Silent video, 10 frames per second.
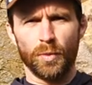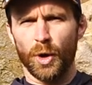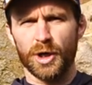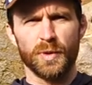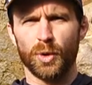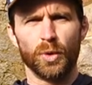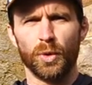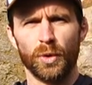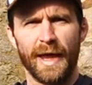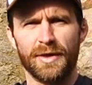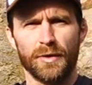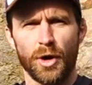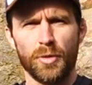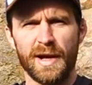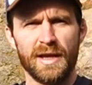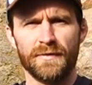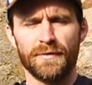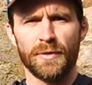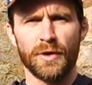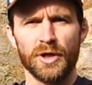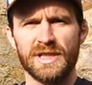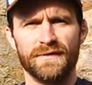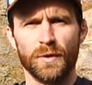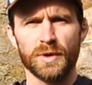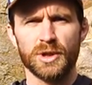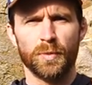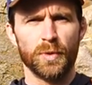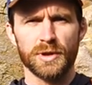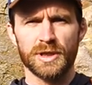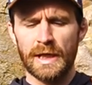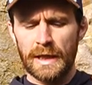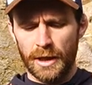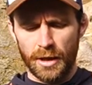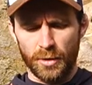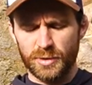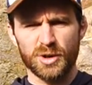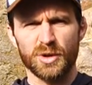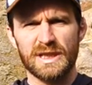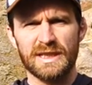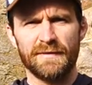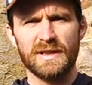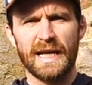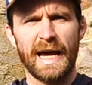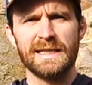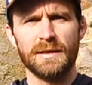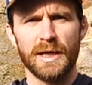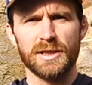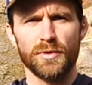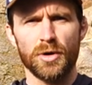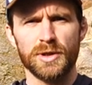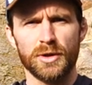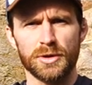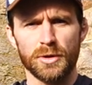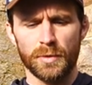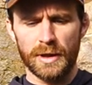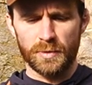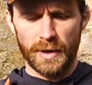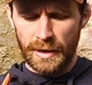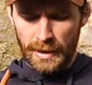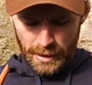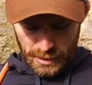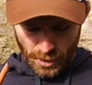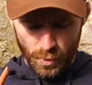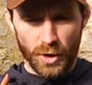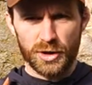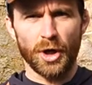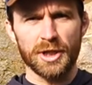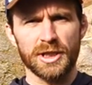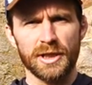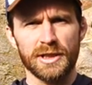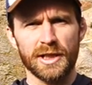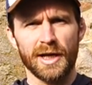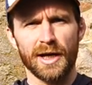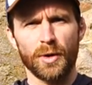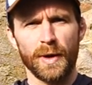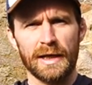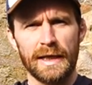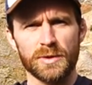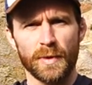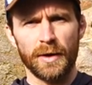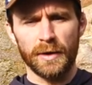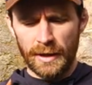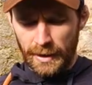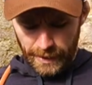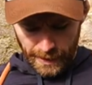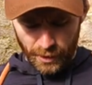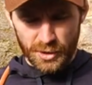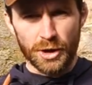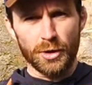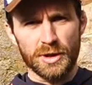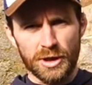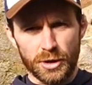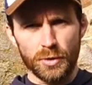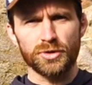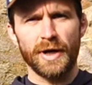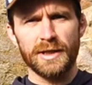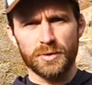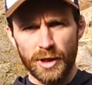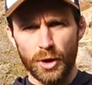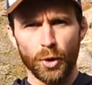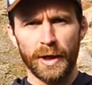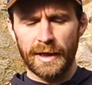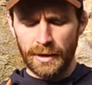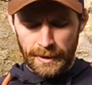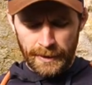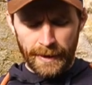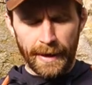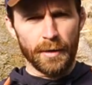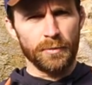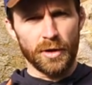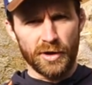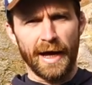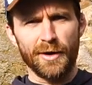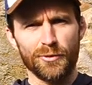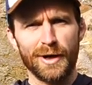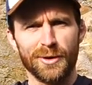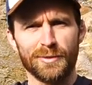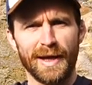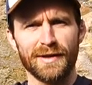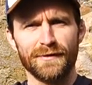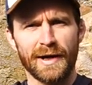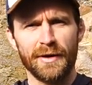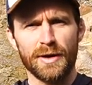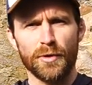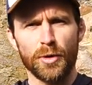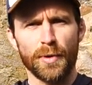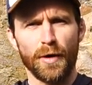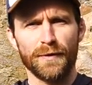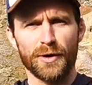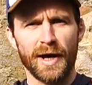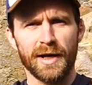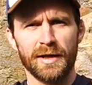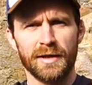and works with all length of rope anything from 30 40 upwards uh, up to sort of 70 80 meter ropes you could do this with so works nice and uh, quickly as well because uh, you're using two strands when you're coiling um, and yeah a really good method for carrying the rope off the crag